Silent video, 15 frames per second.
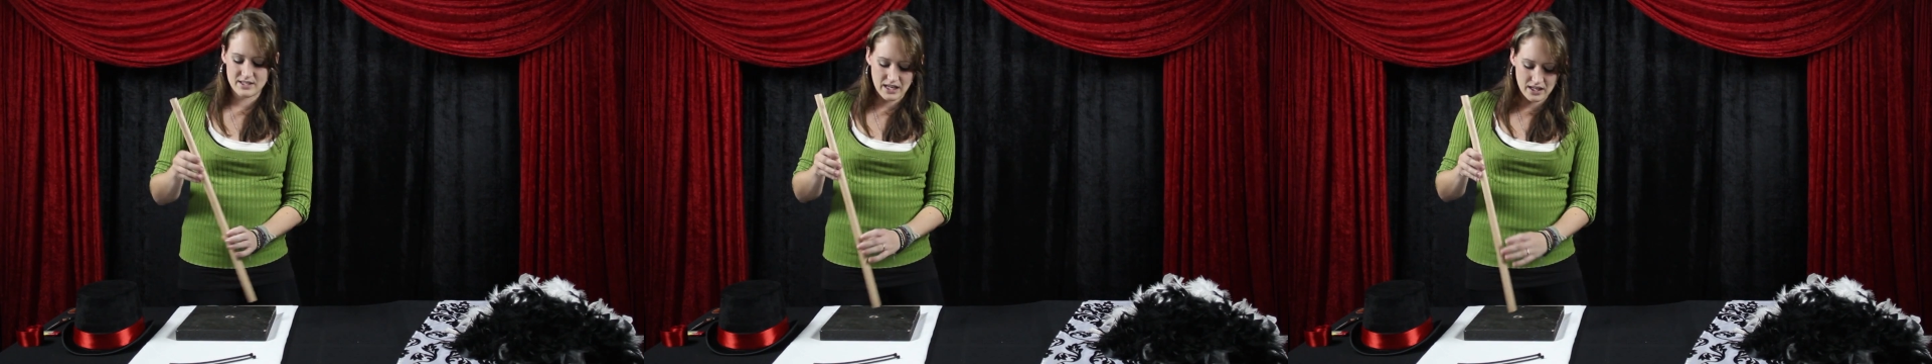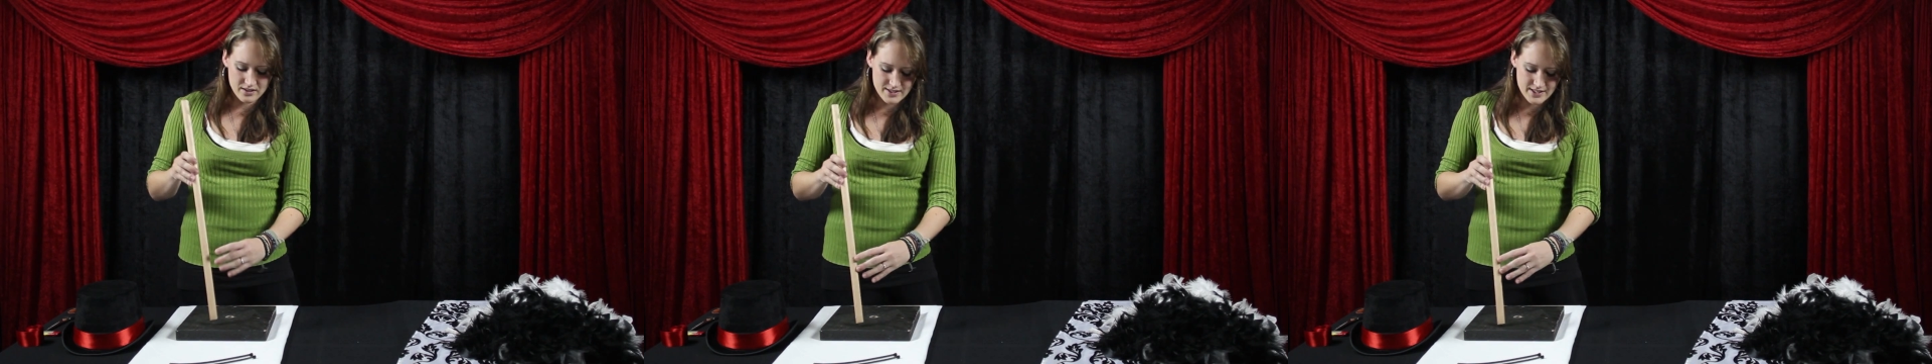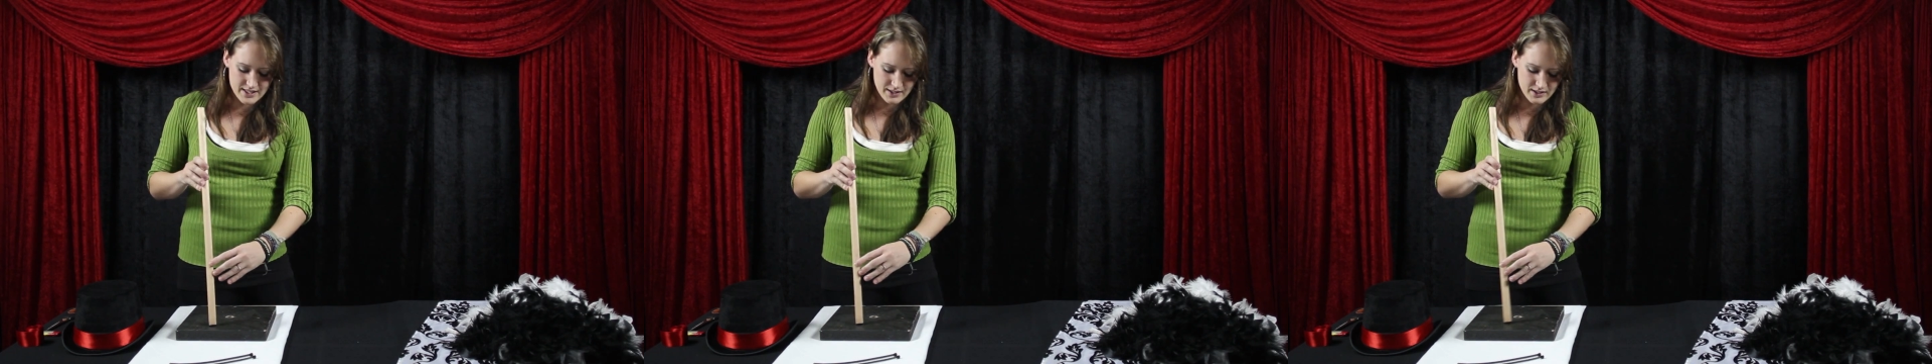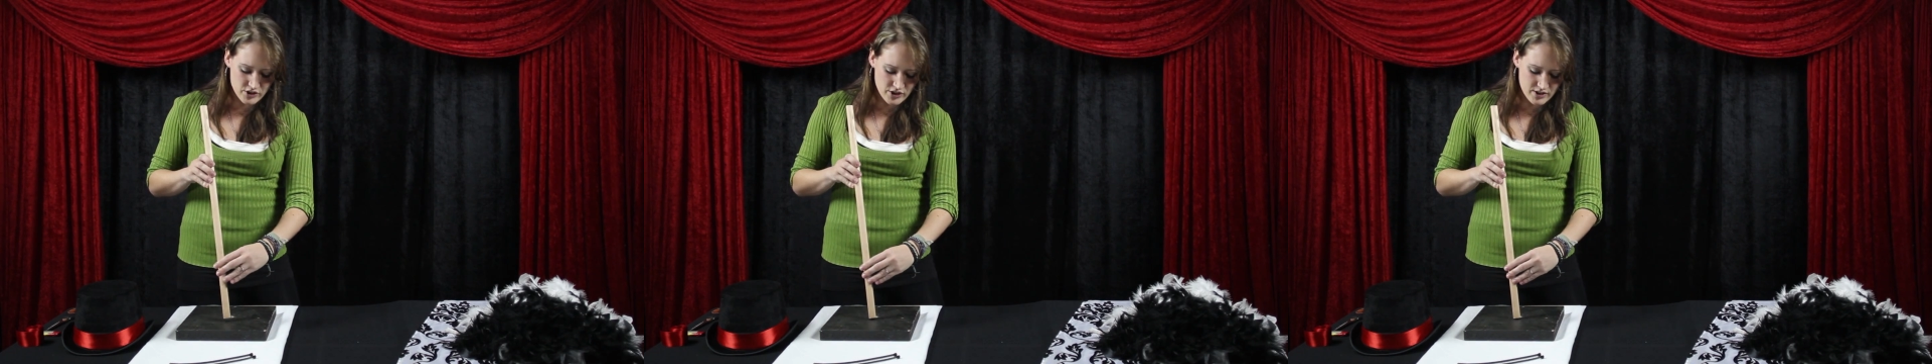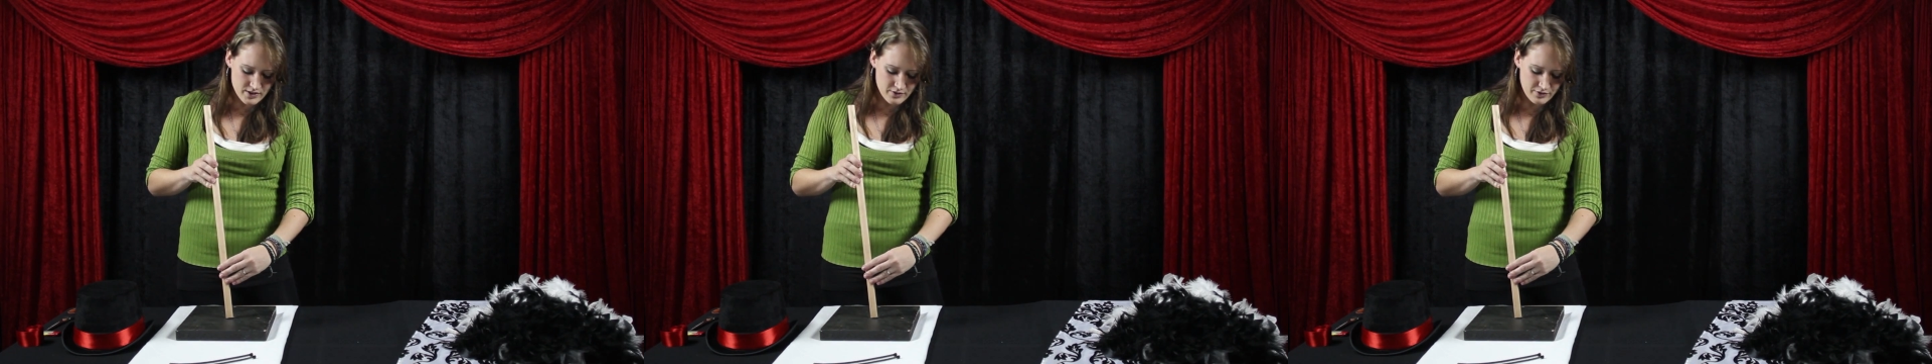dowel stick
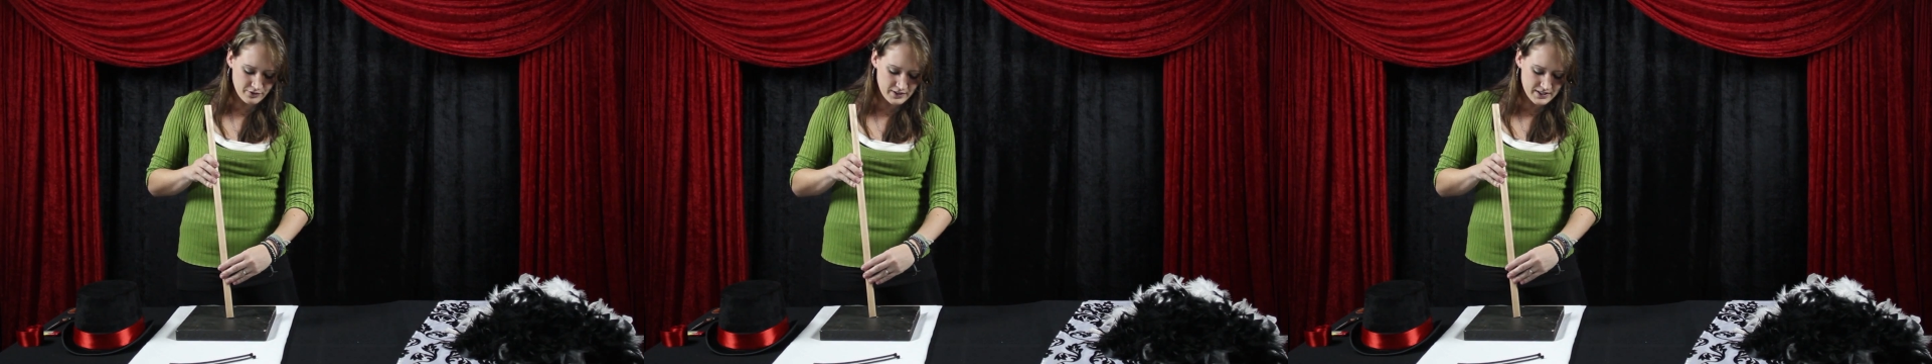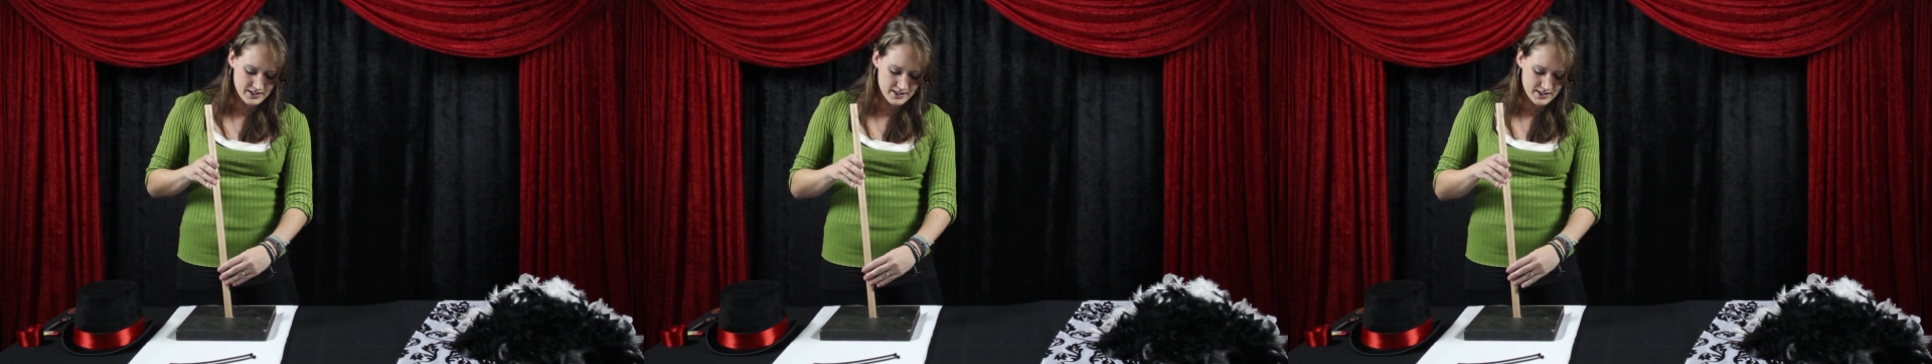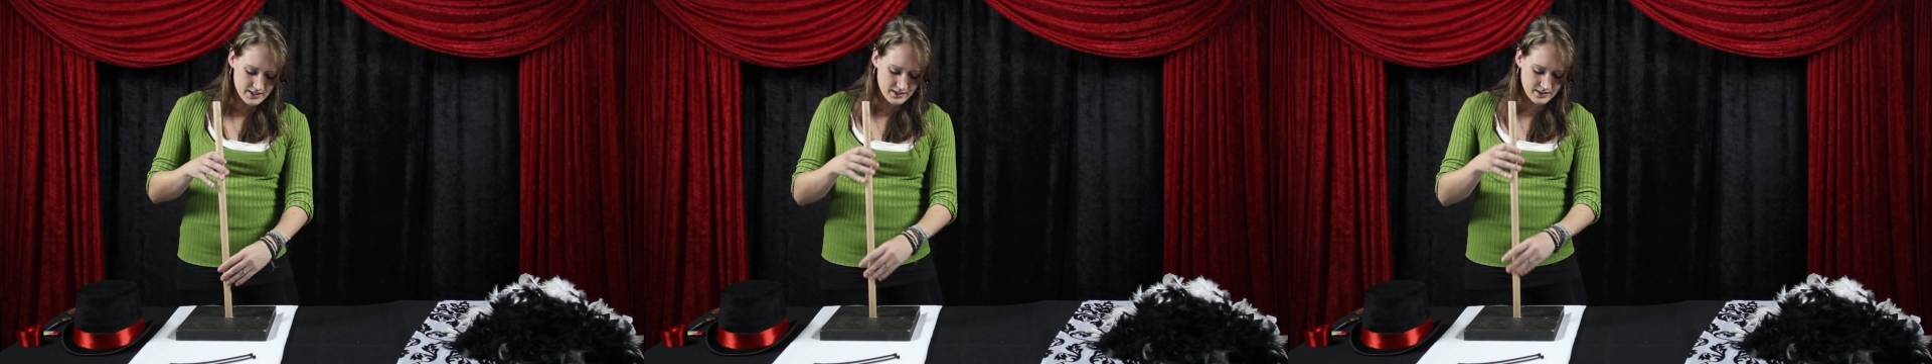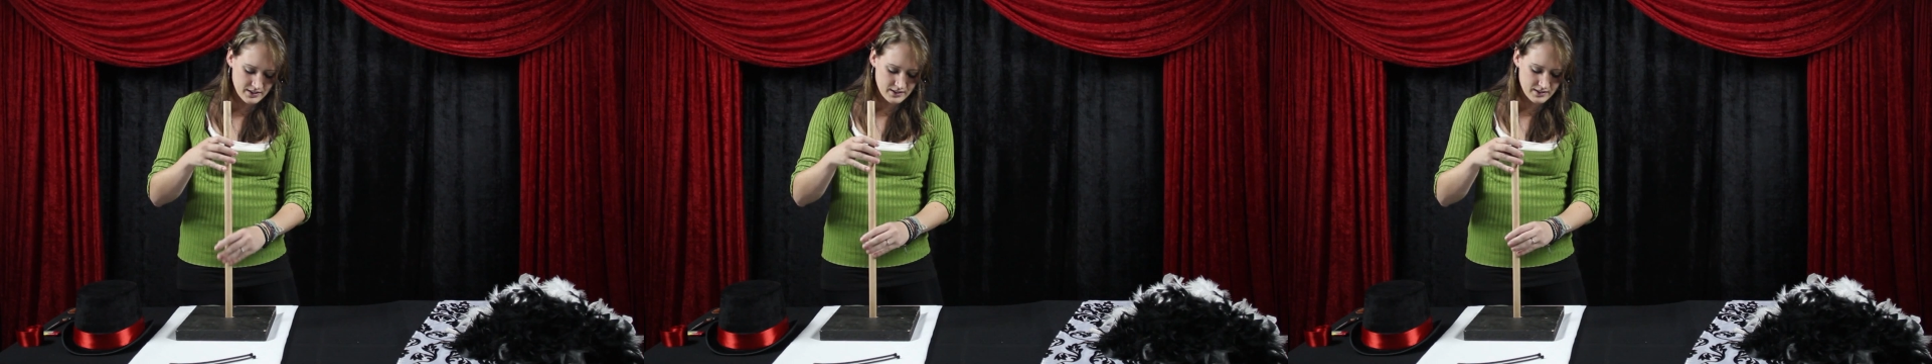just fits